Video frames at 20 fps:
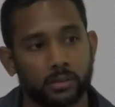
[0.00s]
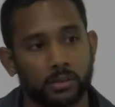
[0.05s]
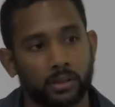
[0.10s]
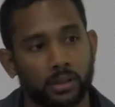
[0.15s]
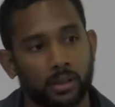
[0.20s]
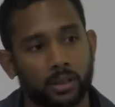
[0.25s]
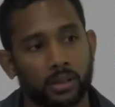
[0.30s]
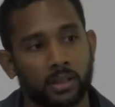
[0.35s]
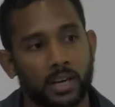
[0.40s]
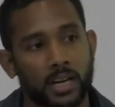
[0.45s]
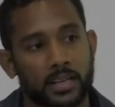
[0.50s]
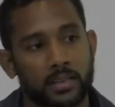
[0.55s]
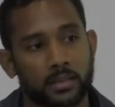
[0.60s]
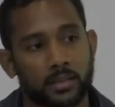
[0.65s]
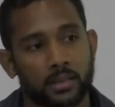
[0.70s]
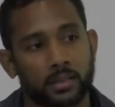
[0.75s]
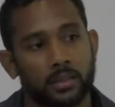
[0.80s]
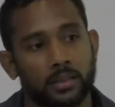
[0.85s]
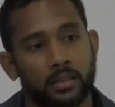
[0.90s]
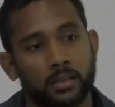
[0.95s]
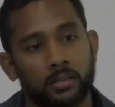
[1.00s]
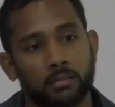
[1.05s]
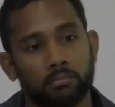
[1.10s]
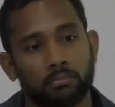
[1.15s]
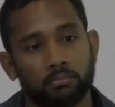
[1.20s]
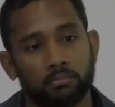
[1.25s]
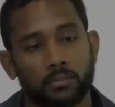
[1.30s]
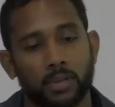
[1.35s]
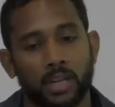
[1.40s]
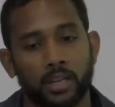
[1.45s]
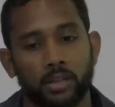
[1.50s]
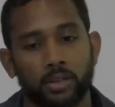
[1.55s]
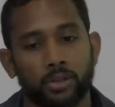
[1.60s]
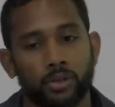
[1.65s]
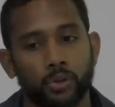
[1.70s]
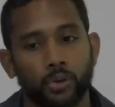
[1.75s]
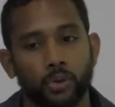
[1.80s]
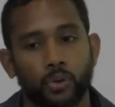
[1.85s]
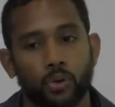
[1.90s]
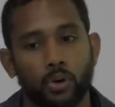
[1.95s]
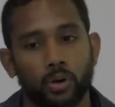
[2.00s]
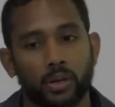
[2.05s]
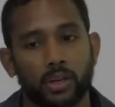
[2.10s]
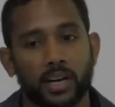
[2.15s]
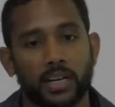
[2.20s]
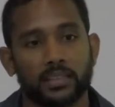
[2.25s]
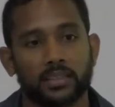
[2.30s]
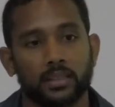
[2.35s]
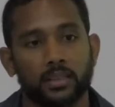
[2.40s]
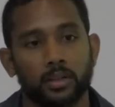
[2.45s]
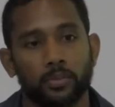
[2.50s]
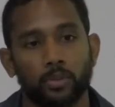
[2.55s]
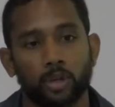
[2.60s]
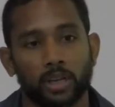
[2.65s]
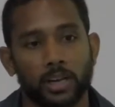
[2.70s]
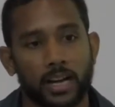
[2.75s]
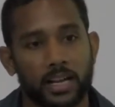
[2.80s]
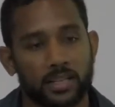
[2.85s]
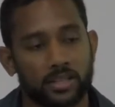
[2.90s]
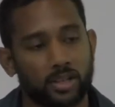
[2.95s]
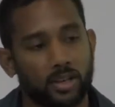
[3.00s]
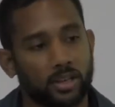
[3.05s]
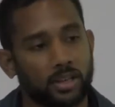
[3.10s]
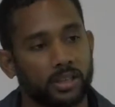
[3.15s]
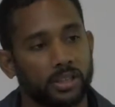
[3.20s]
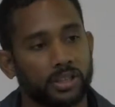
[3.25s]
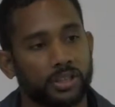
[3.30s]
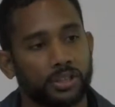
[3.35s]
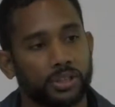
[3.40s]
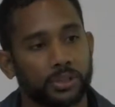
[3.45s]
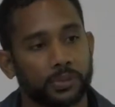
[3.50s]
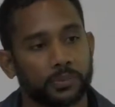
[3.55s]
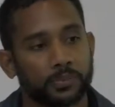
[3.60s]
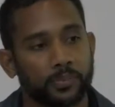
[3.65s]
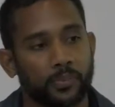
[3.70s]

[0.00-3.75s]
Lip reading: I studied in New York at a liberal arts college.